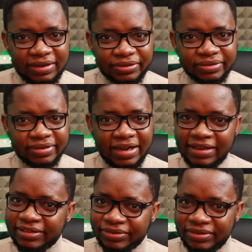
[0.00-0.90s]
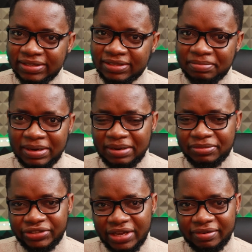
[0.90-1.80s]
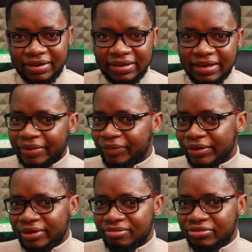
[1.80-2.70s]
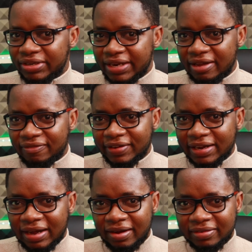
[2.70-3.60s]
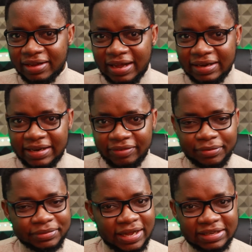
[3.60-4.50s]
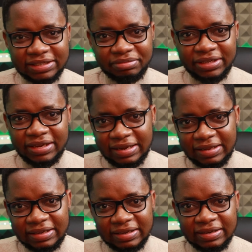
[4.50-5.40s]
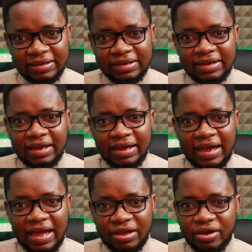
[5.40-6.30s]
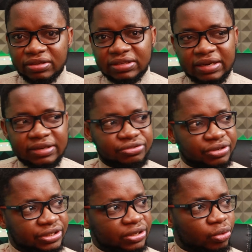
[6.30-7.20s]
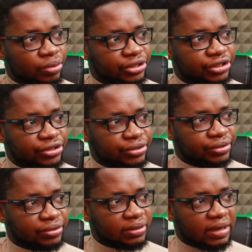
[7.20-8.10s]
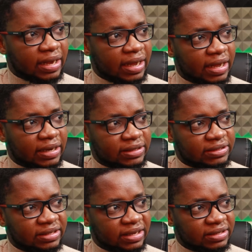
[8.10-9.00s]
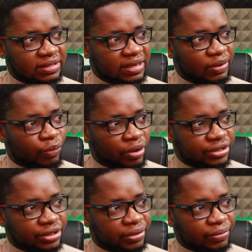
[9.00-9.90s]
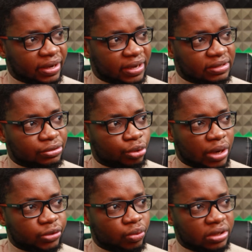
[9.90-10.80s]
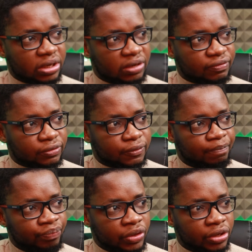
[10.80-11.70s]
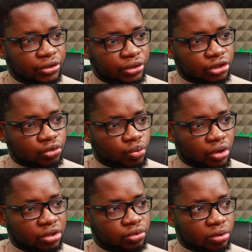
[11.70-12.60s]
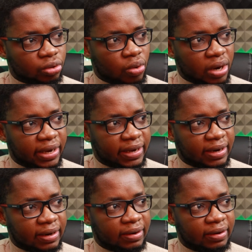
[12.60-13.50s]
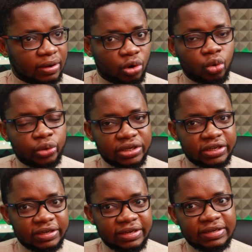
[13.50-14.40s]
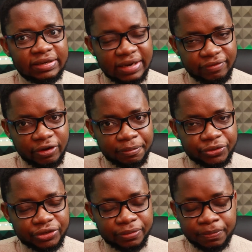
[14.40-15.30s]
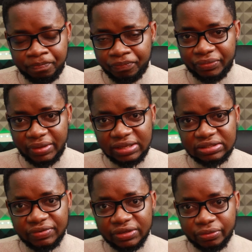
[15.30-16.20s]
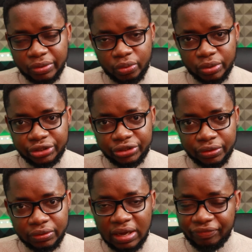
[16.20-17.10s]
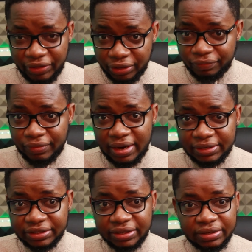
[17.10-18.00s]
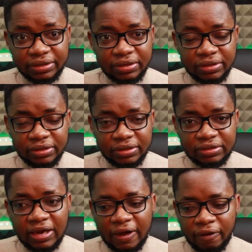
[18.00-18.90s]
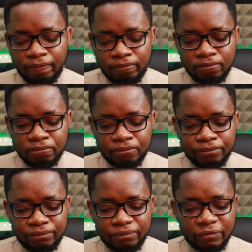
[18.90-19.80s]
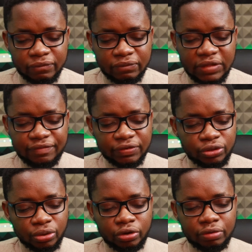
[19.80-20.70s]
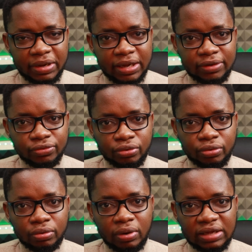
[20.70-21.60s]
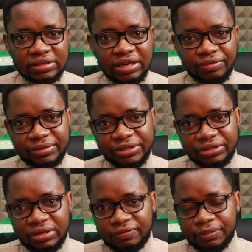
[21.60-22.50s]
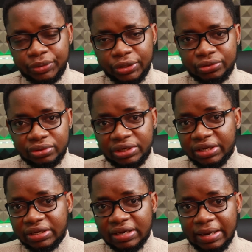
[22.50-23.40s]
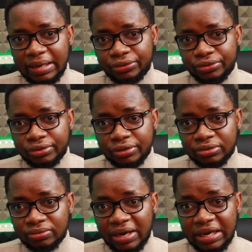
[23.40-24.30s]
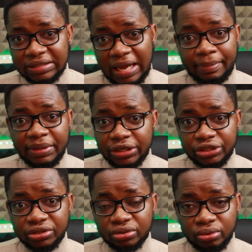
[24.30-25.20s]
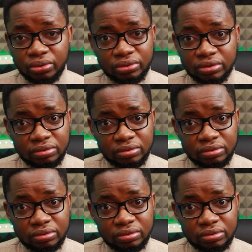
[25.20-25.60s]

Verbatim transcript: Hello, how you doing? My name is Dara and welcome to Dev Cloud and DevOps Ask Me Anything. I got an interesting question and it says, in what areas or at what level does one require coding in DevOps? That's a very good question and thank you for asking. Now, even though in my role as a DevOps engineer from day to day, I do not write application code.